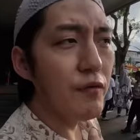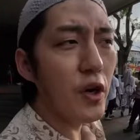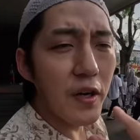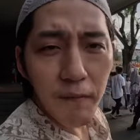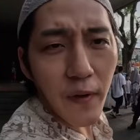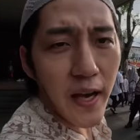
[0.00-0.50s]
when we
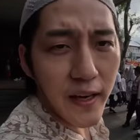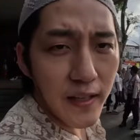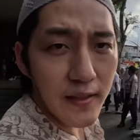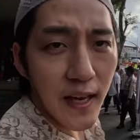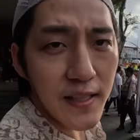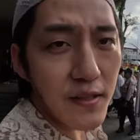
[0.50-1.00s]
are
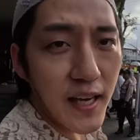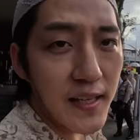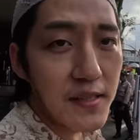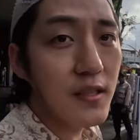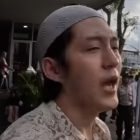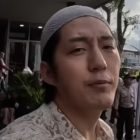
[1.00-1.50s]
invited as a
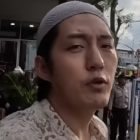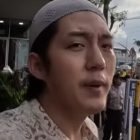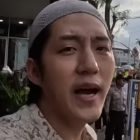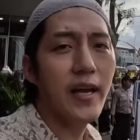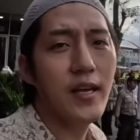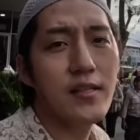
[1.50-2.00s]
guest, we have to
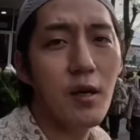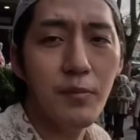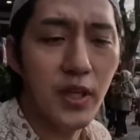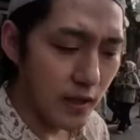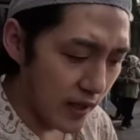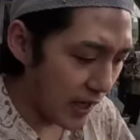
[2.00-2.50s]
buy
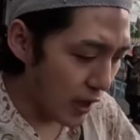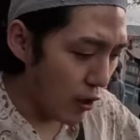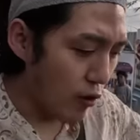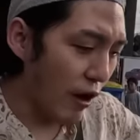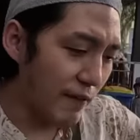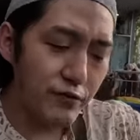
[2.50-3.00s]
something like
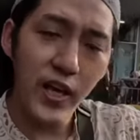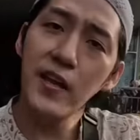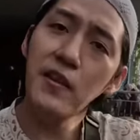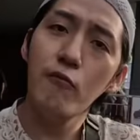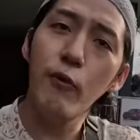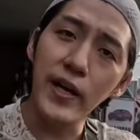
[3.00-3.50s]
left
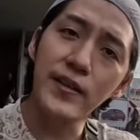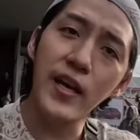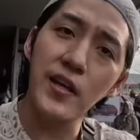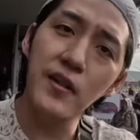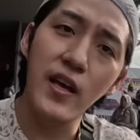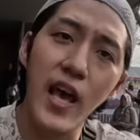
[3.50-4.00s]
hand, right
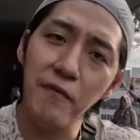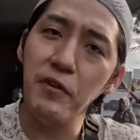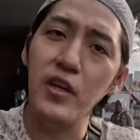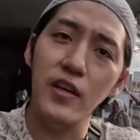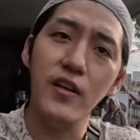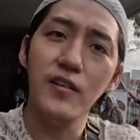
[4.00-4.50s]
hand,
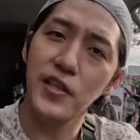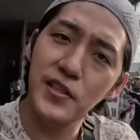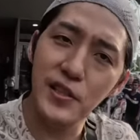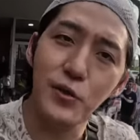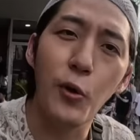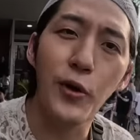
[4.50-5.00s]
heavy.
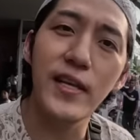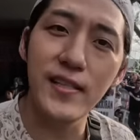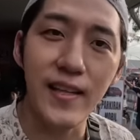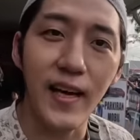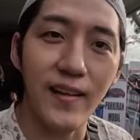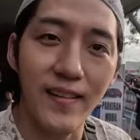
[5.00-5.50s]
This is Korean
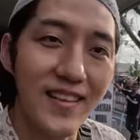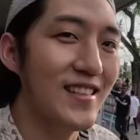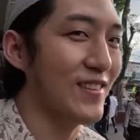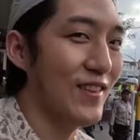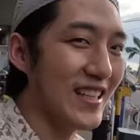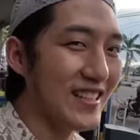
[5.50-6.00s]
style.
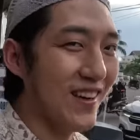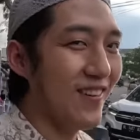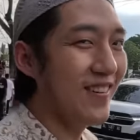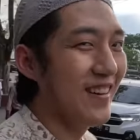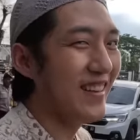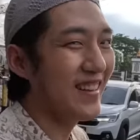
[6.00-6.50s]
So let's go.